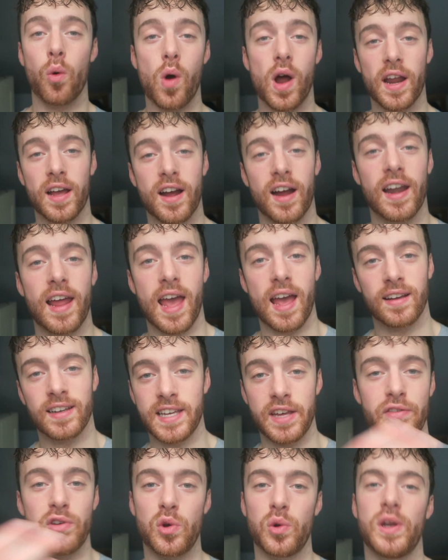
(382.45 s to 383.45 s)
we want to kind of
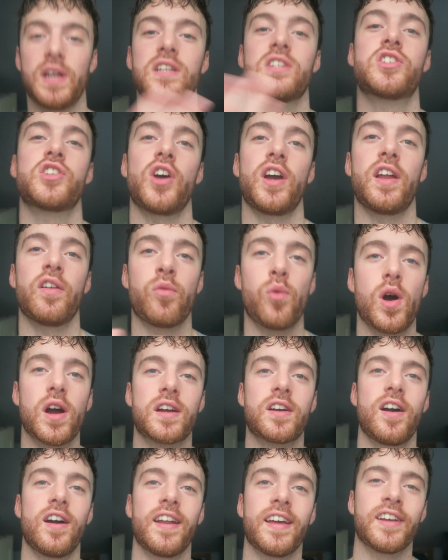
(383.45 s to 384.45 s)
give you an insight of
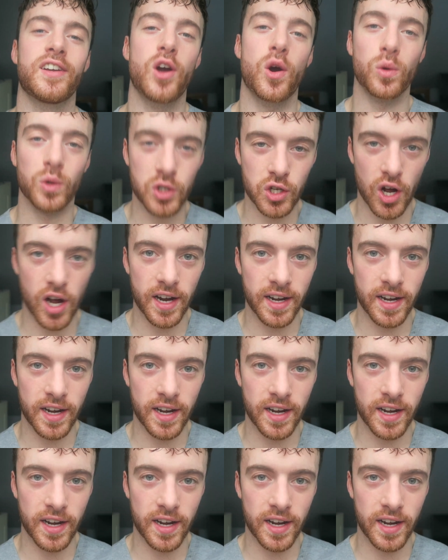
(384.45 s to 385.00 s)
what kind of goes